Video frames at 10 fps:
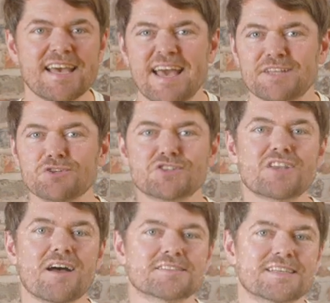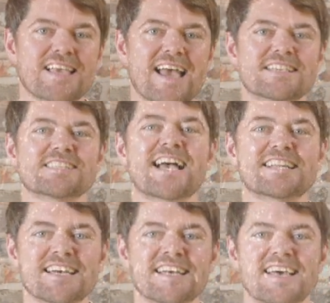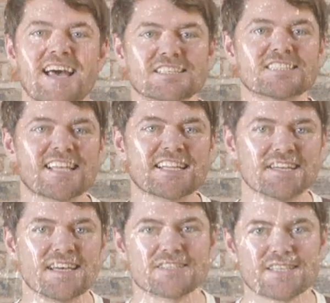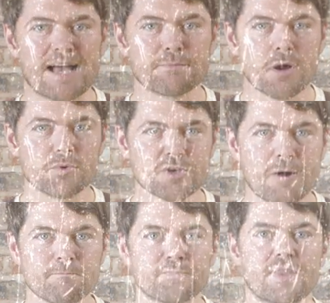It just starts to taste sadder and sadder as time goes on